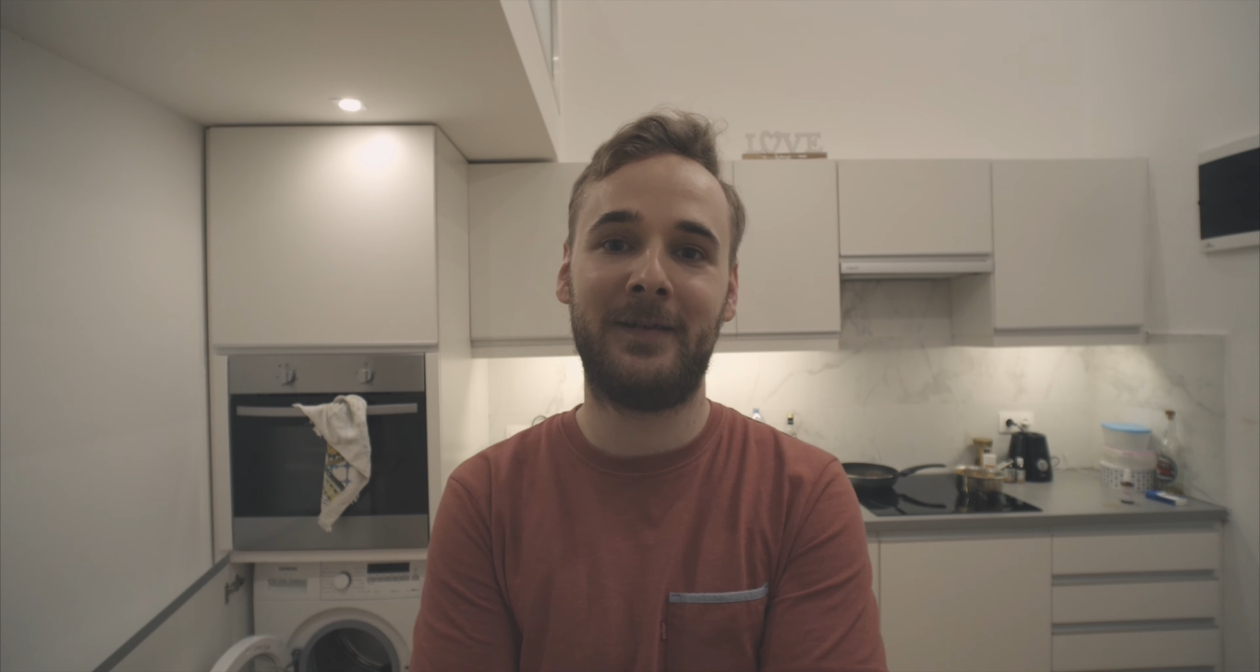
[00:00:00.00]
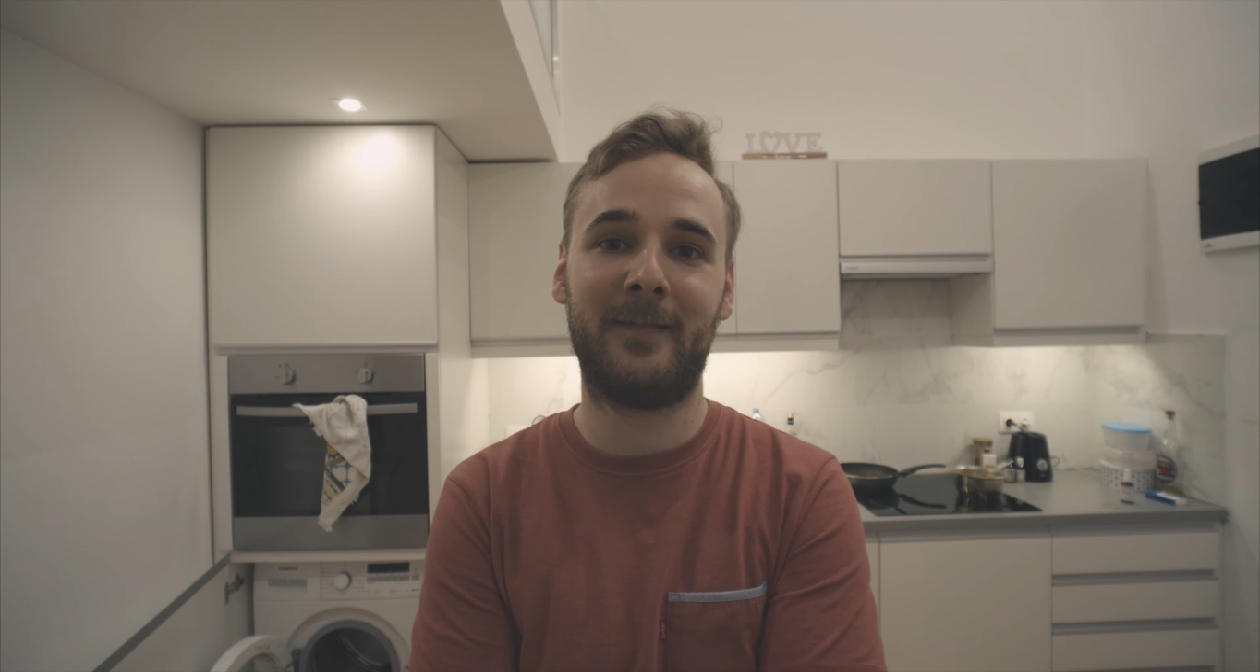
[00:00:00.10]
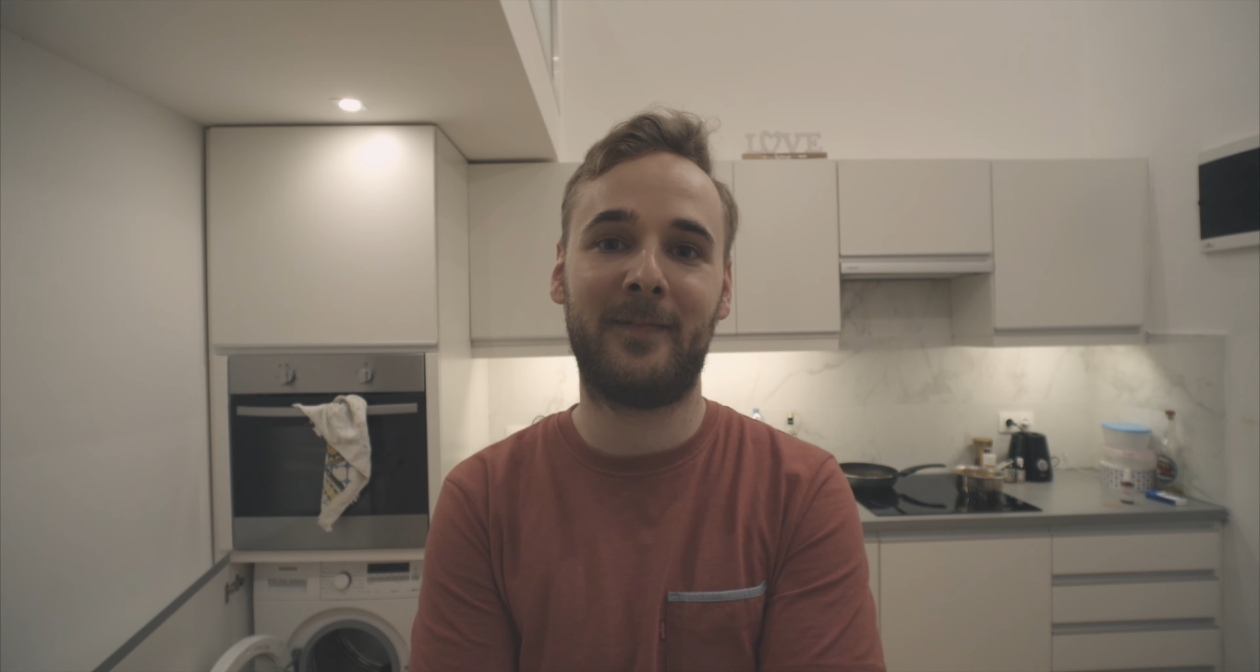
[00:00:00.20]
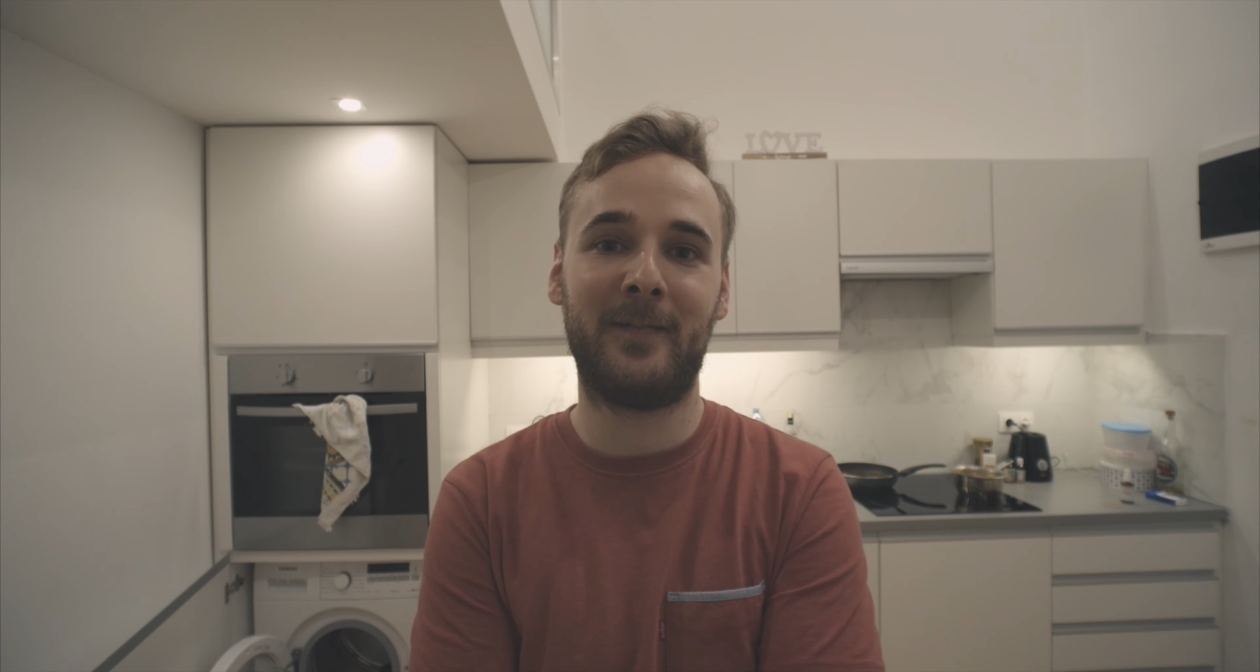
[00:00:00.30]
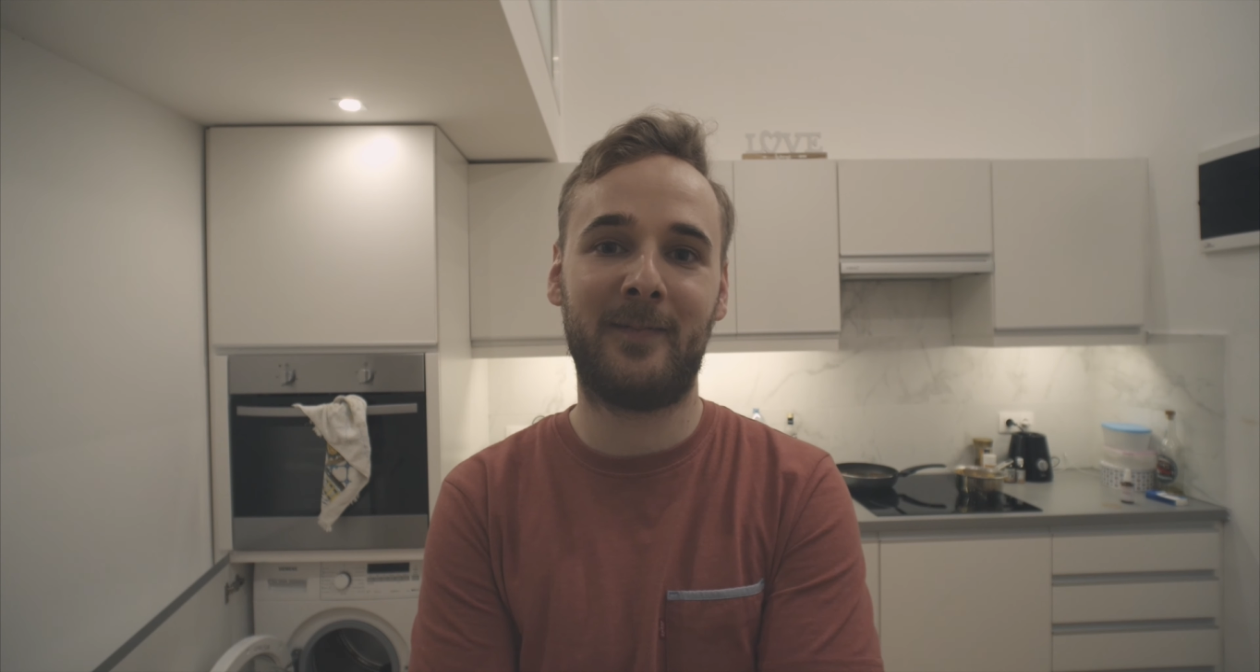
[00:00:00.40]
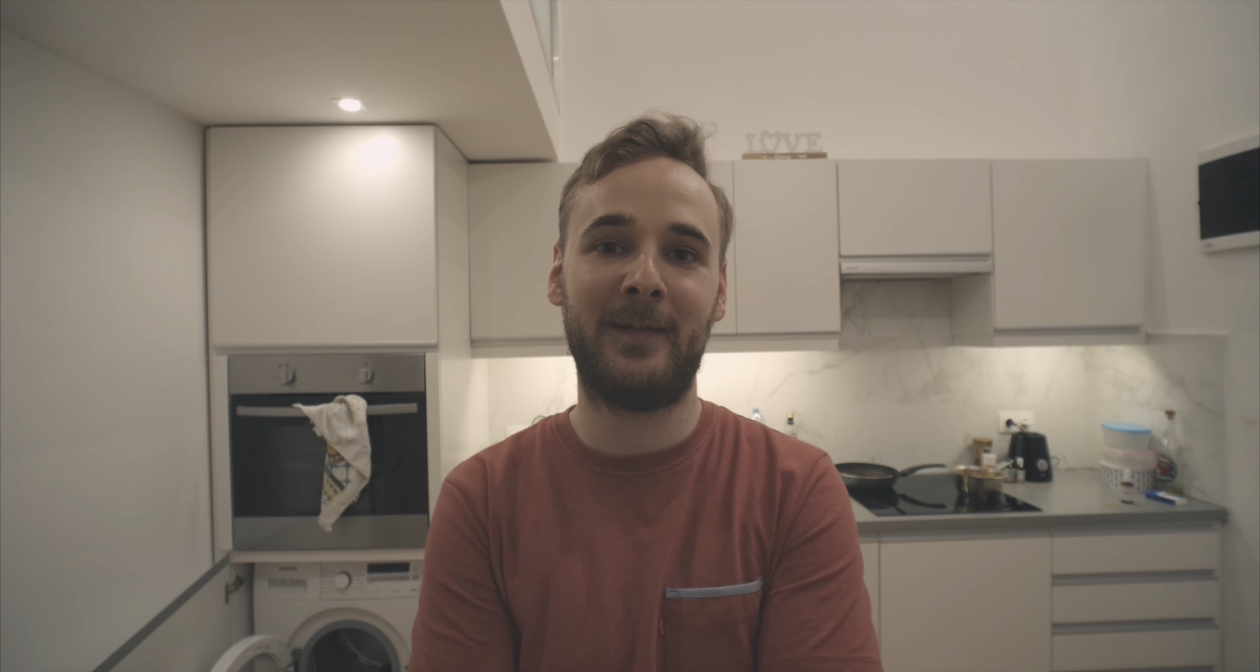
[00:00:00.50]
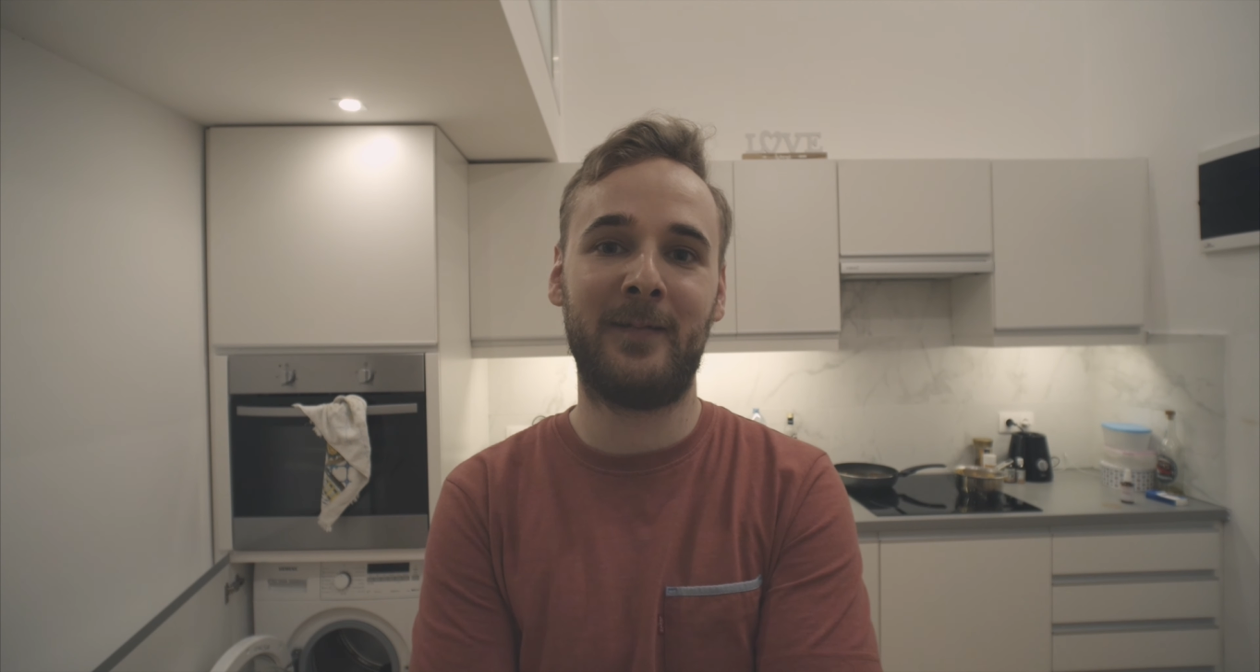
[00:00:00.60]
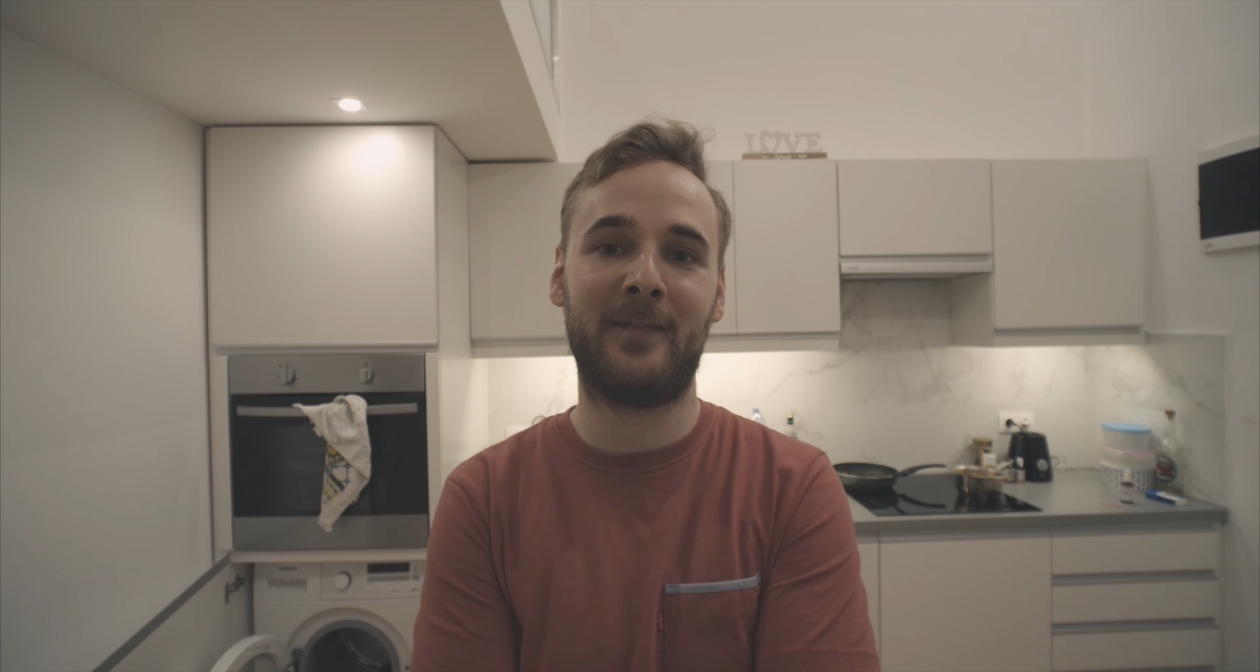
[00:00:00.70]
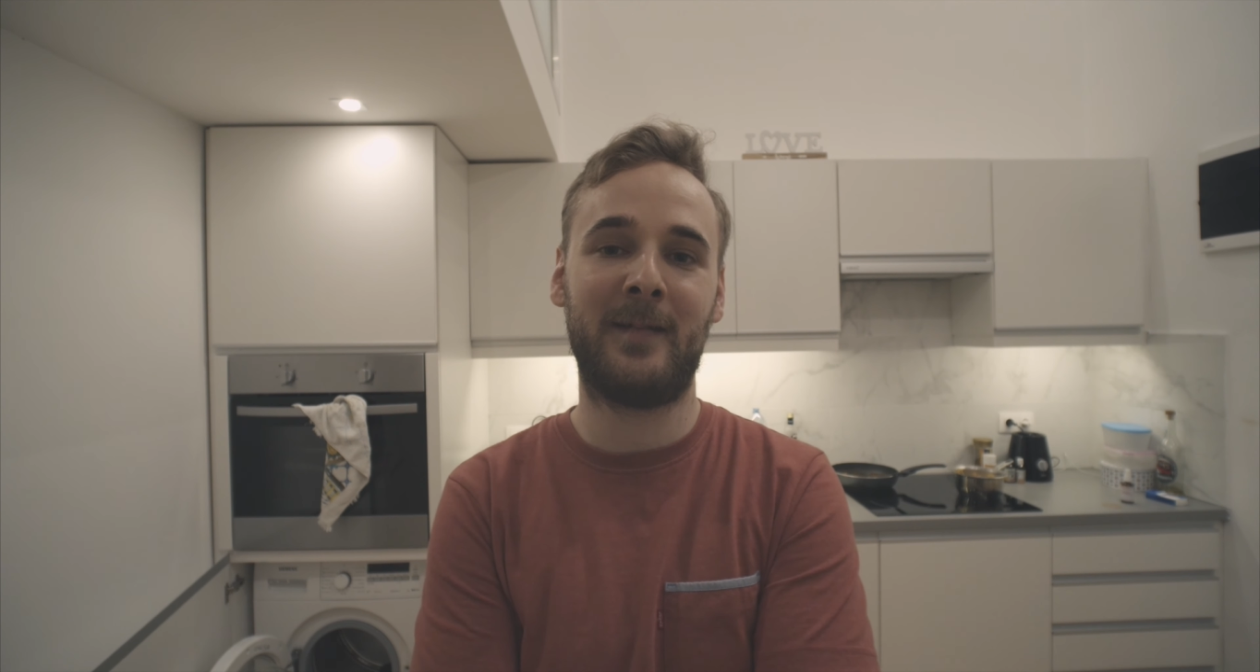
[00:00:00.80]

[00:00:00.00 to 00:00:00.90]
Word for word: That's our status